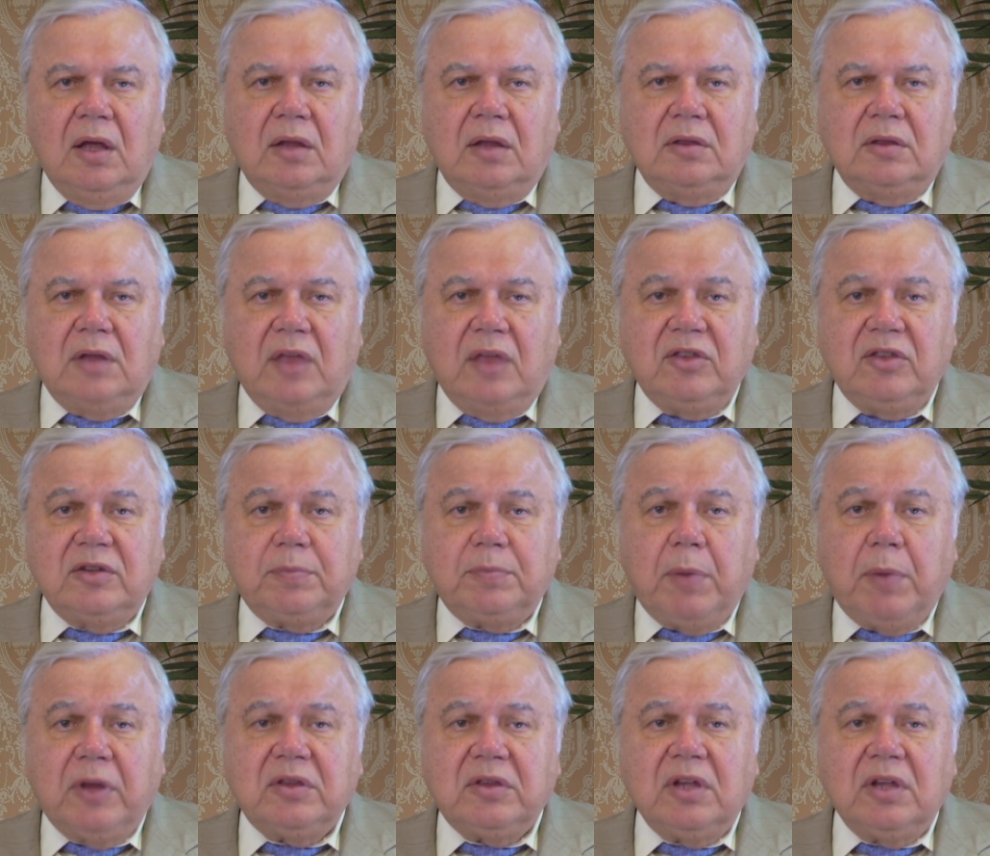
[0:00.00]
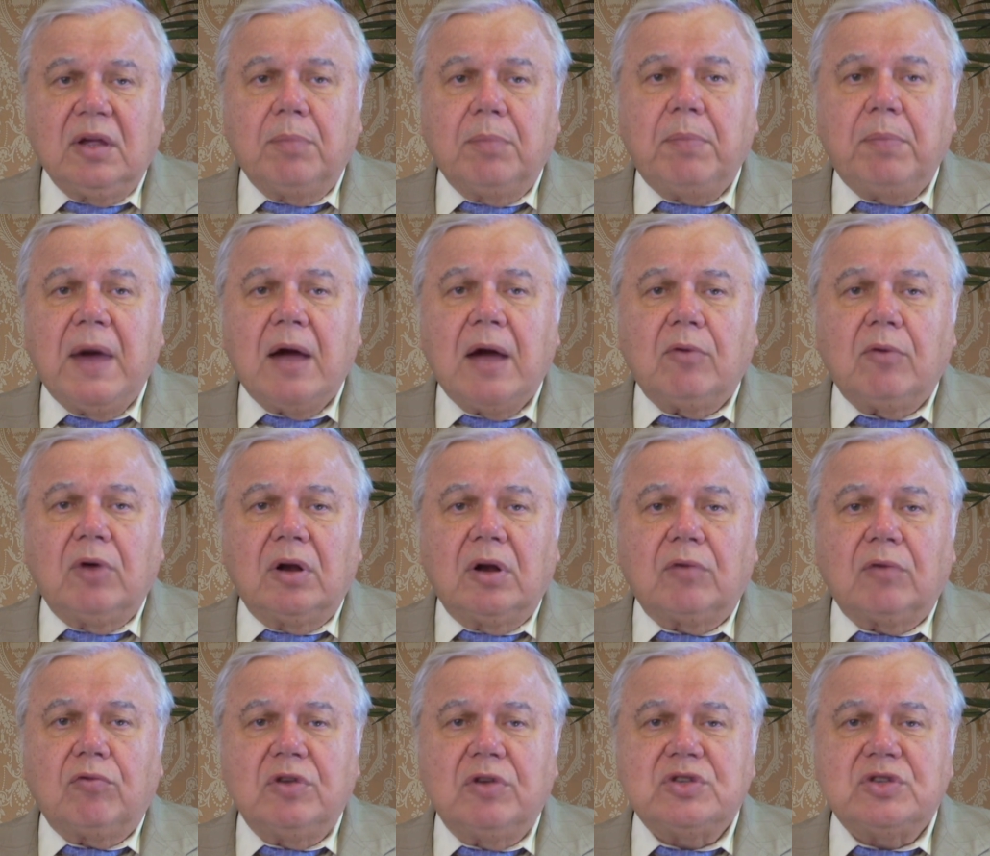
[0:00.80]
The despotic
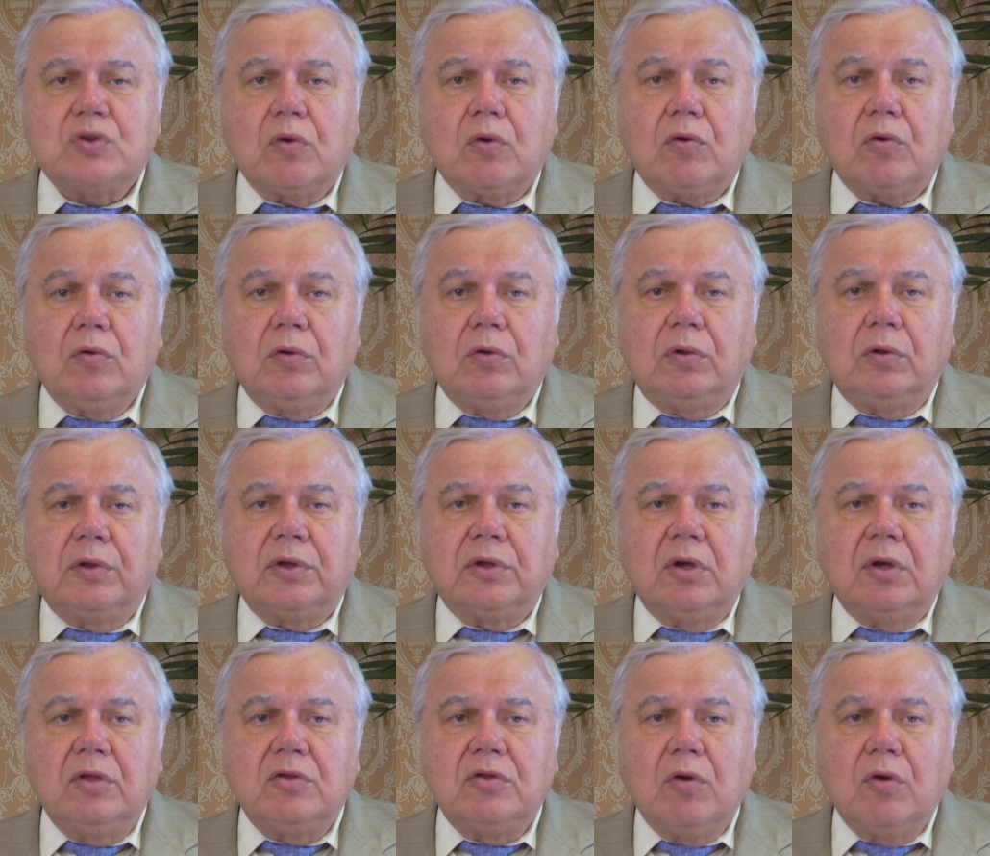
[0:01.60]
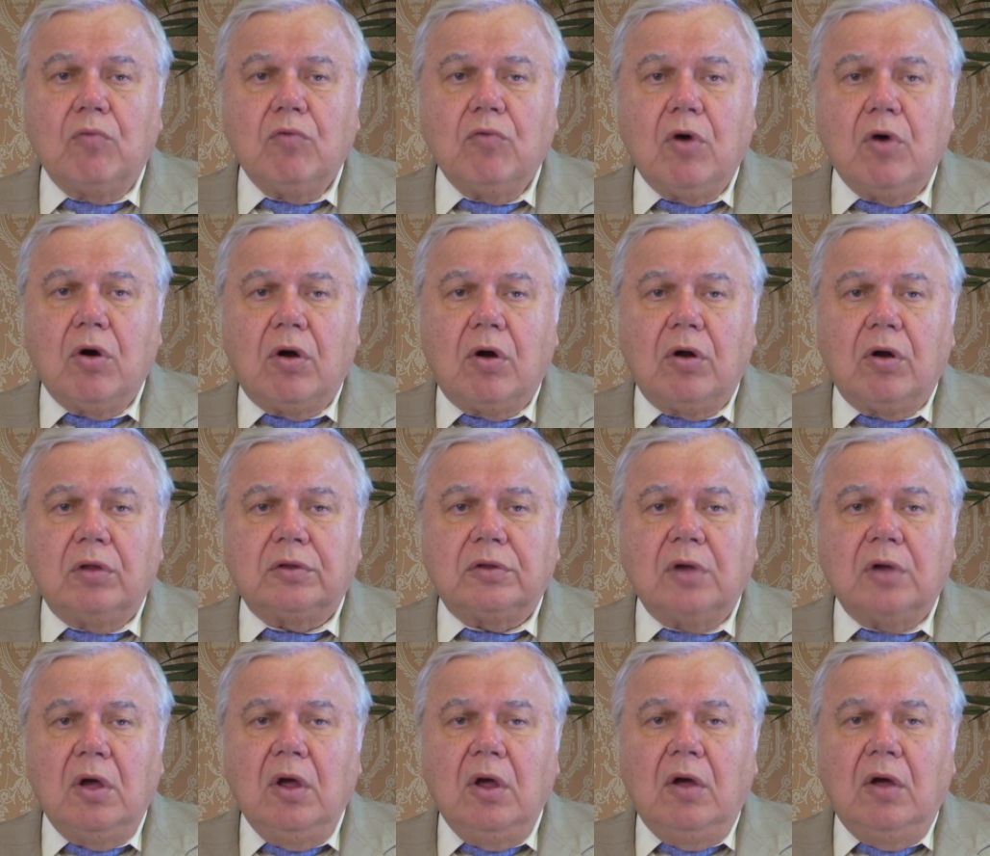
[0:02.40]
power which ruled the
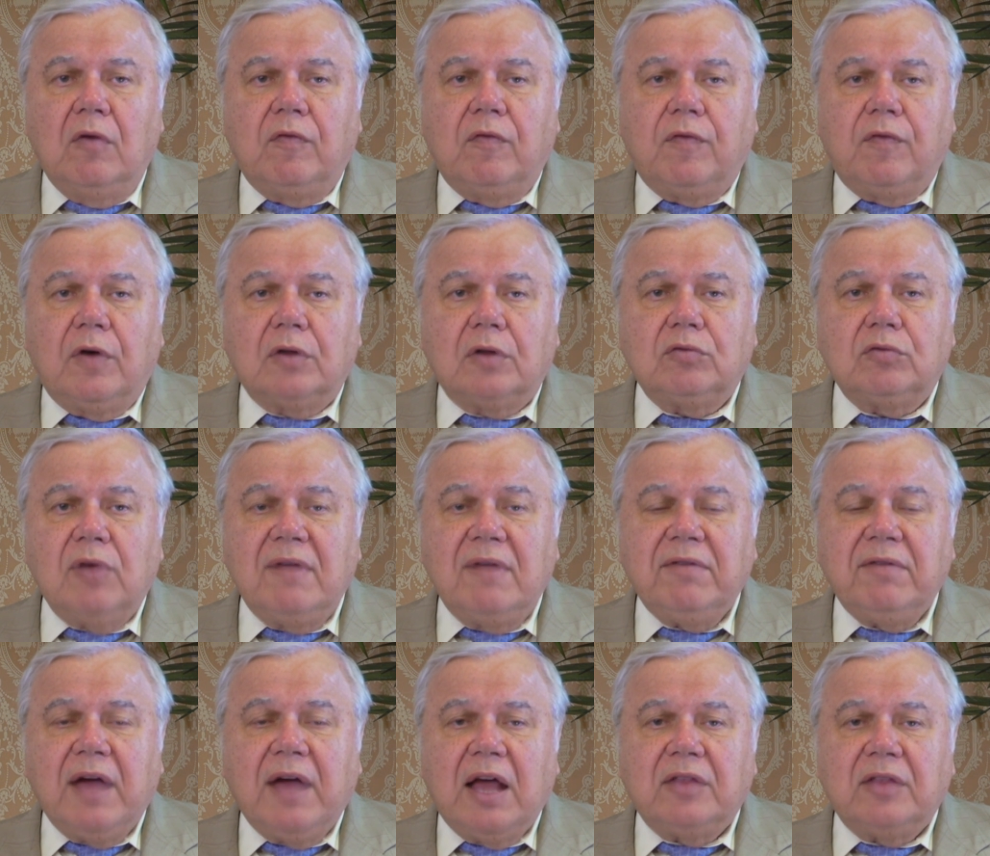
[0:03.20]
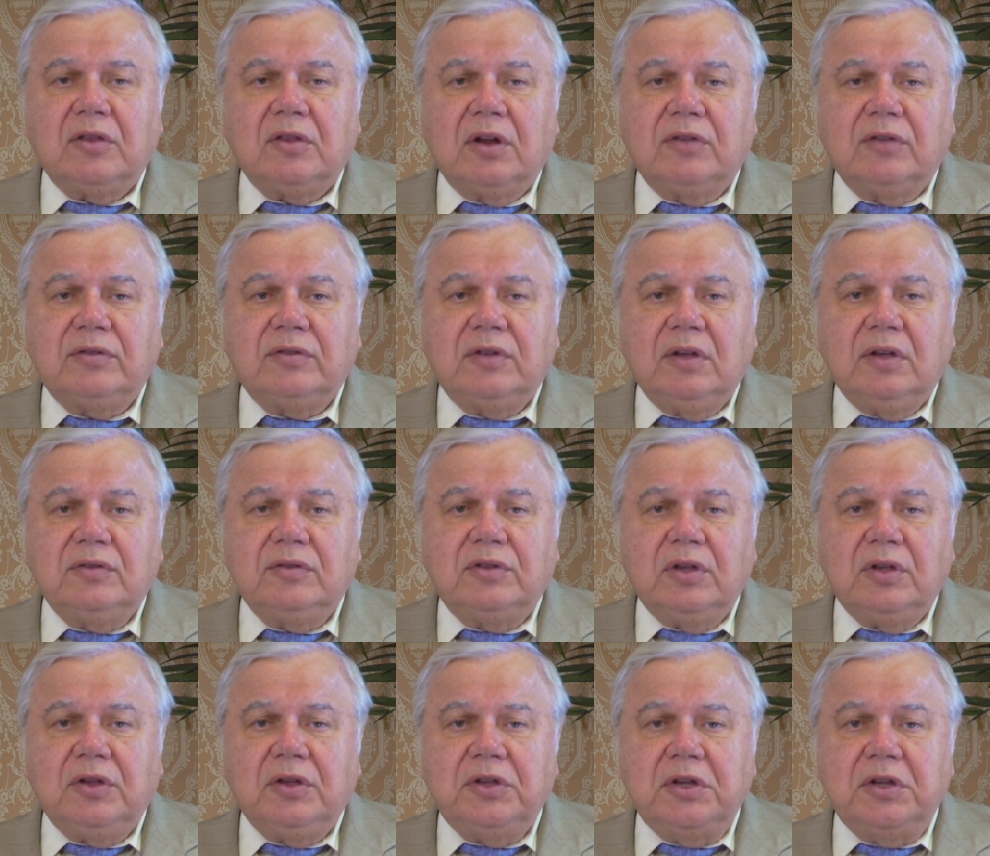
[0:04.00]
world for
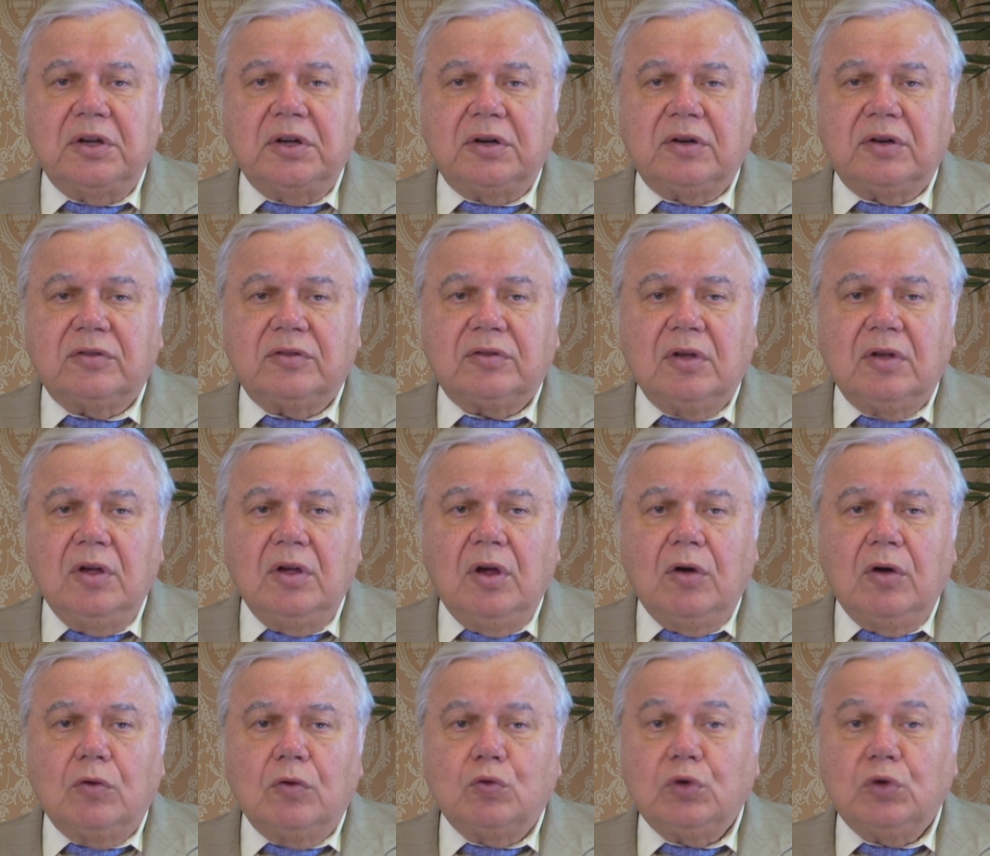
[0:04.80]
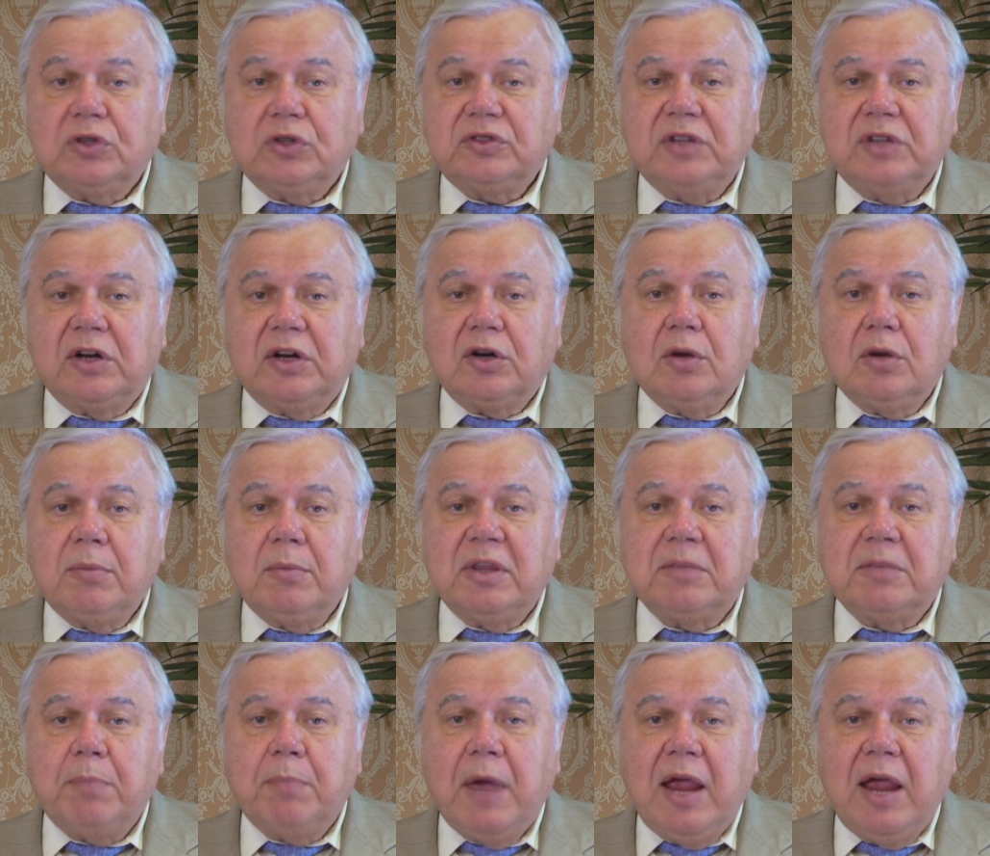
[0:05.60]
1260 years was the
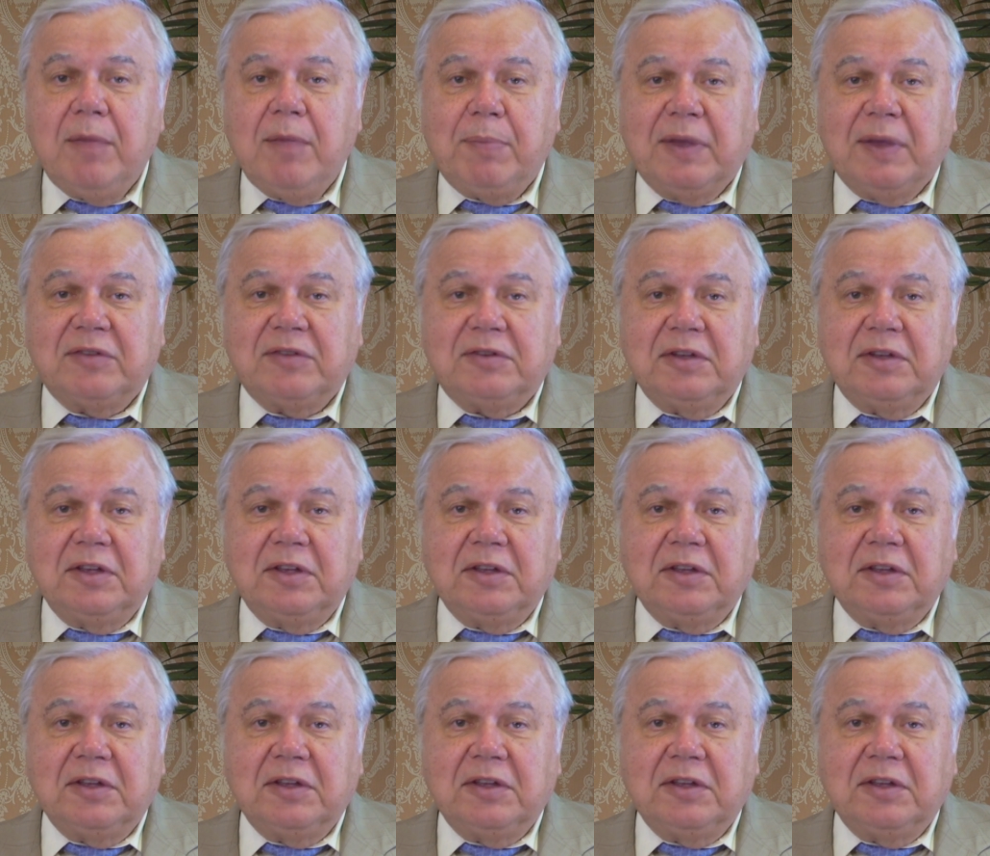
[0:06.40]
Roman papacy.